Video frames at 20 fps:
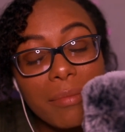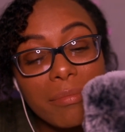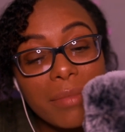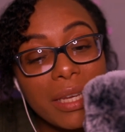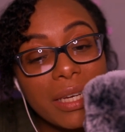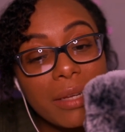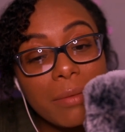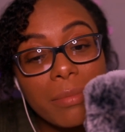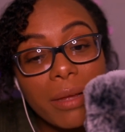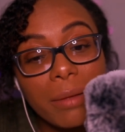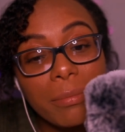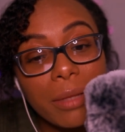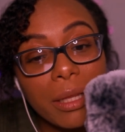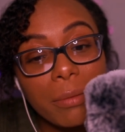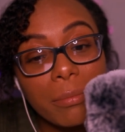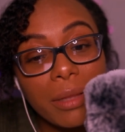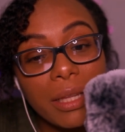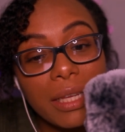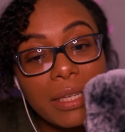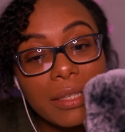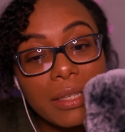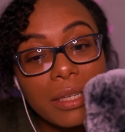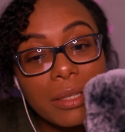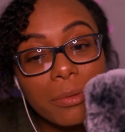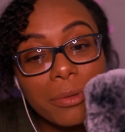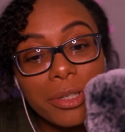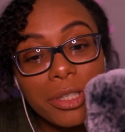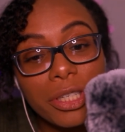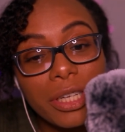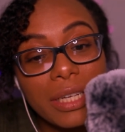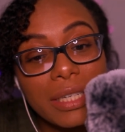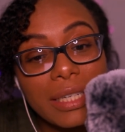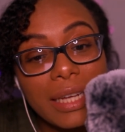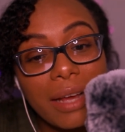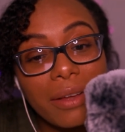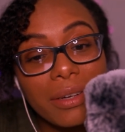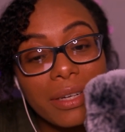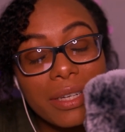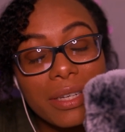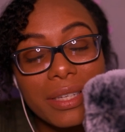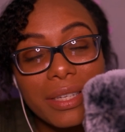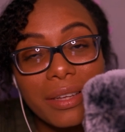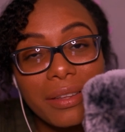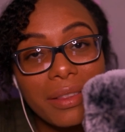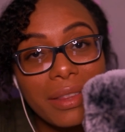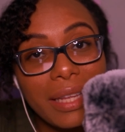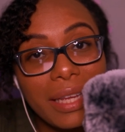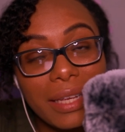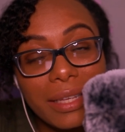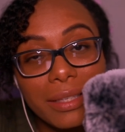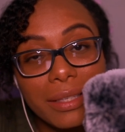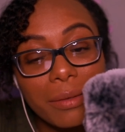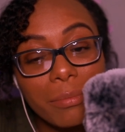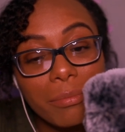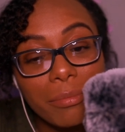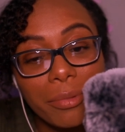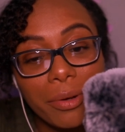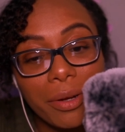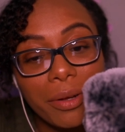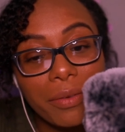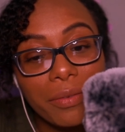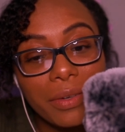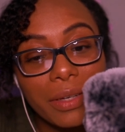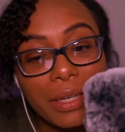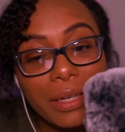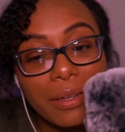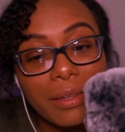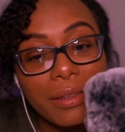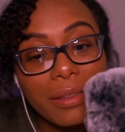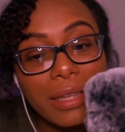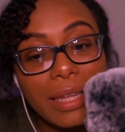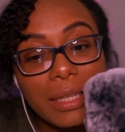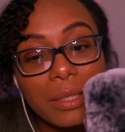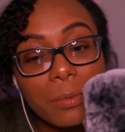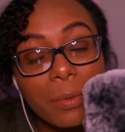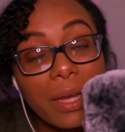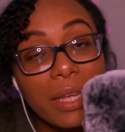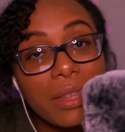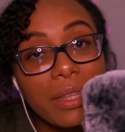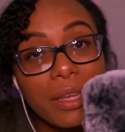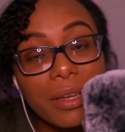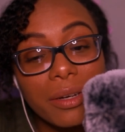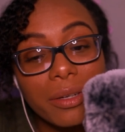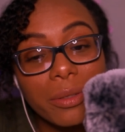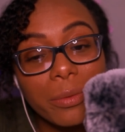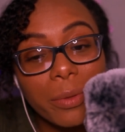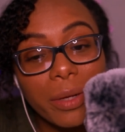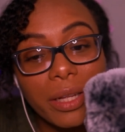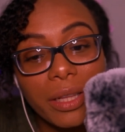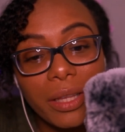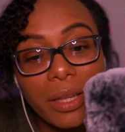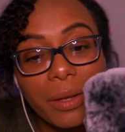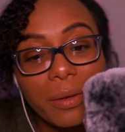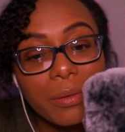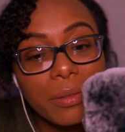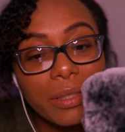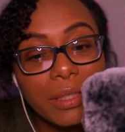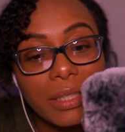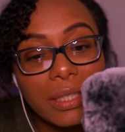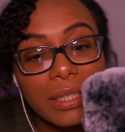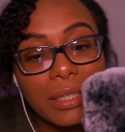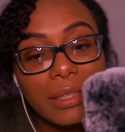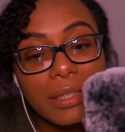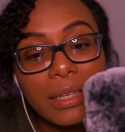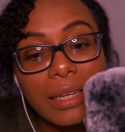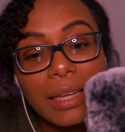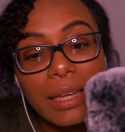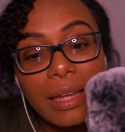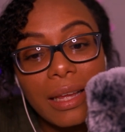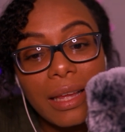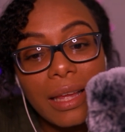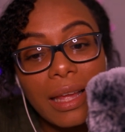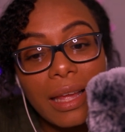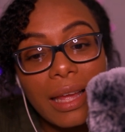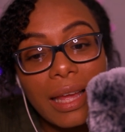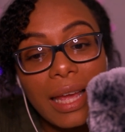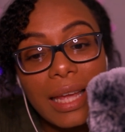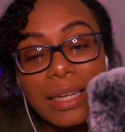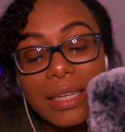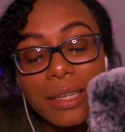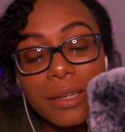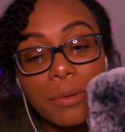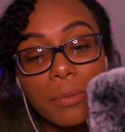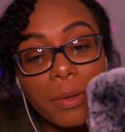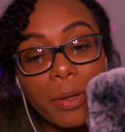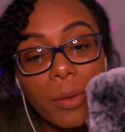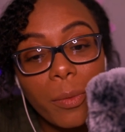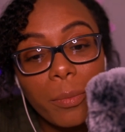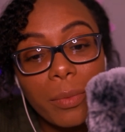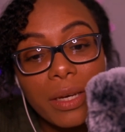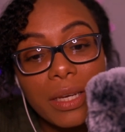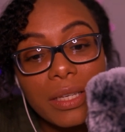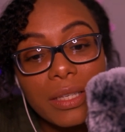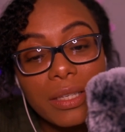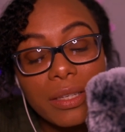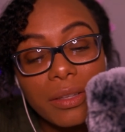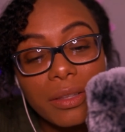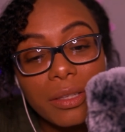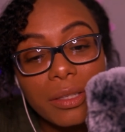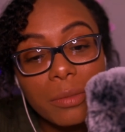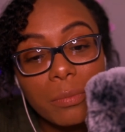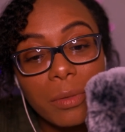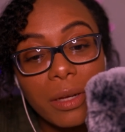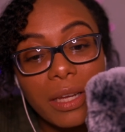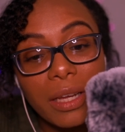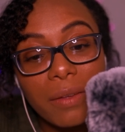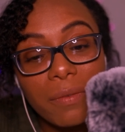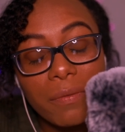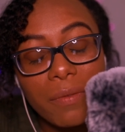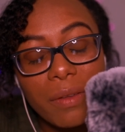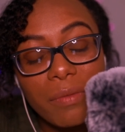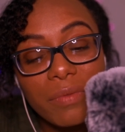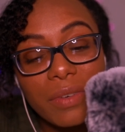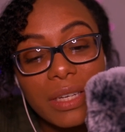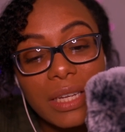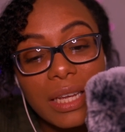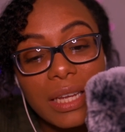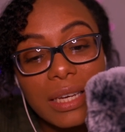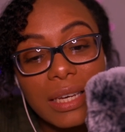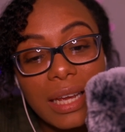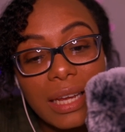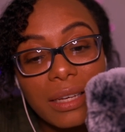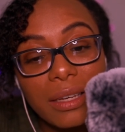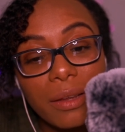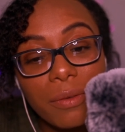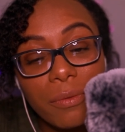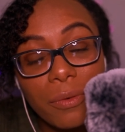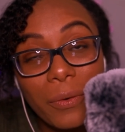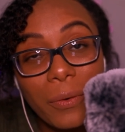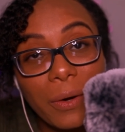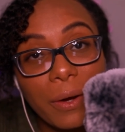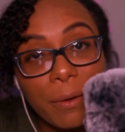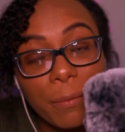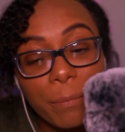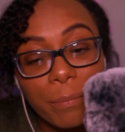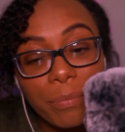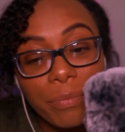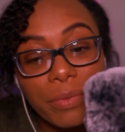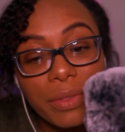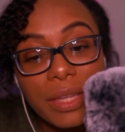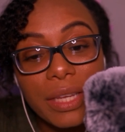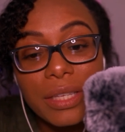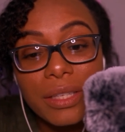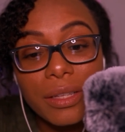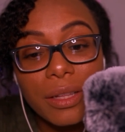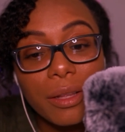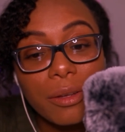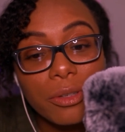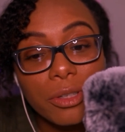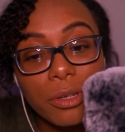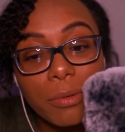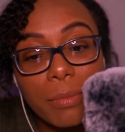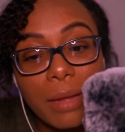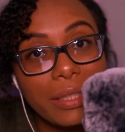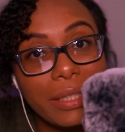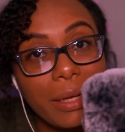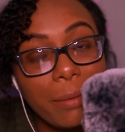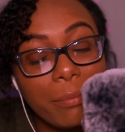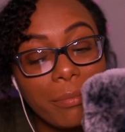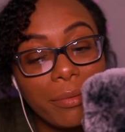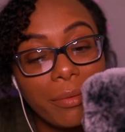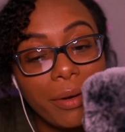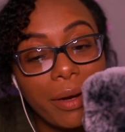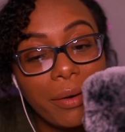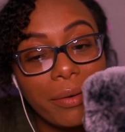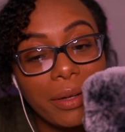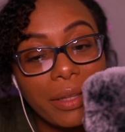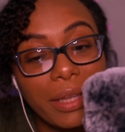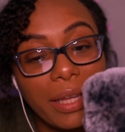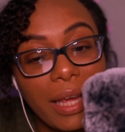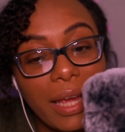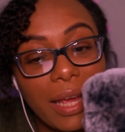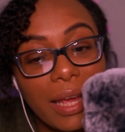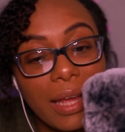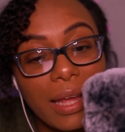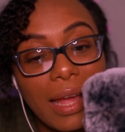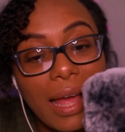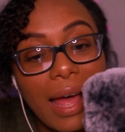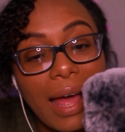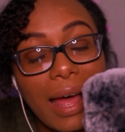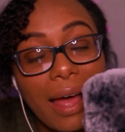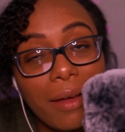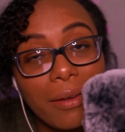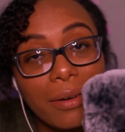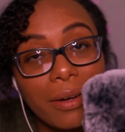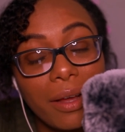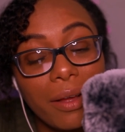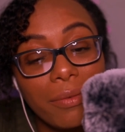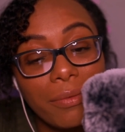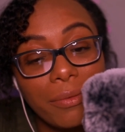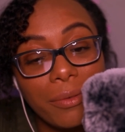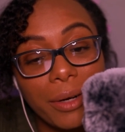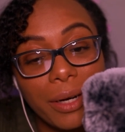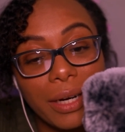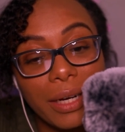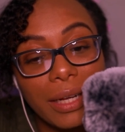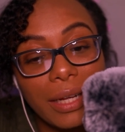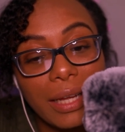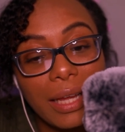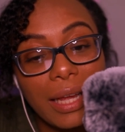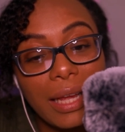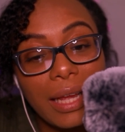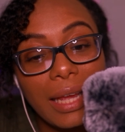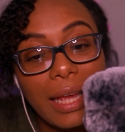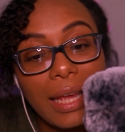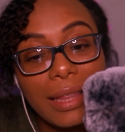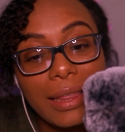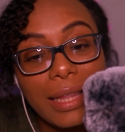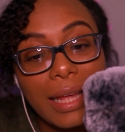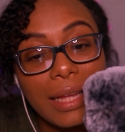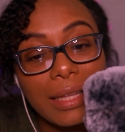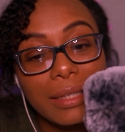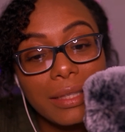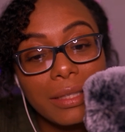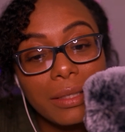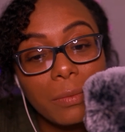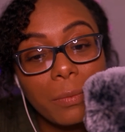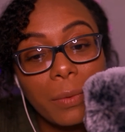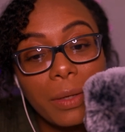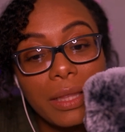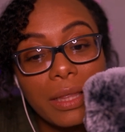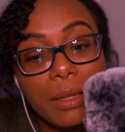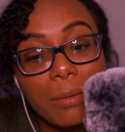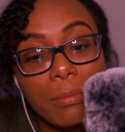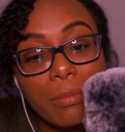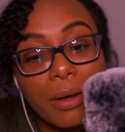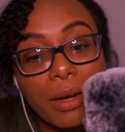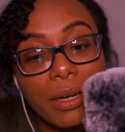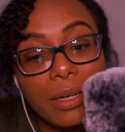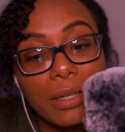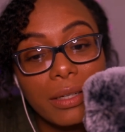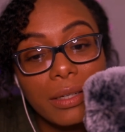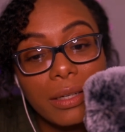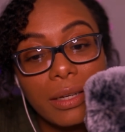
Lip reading: many public places were shut down until things improved. That's why theaters were closed and didn't reopen until the spring of 1594. This closure meant temporarily out of work, and that's when the Bard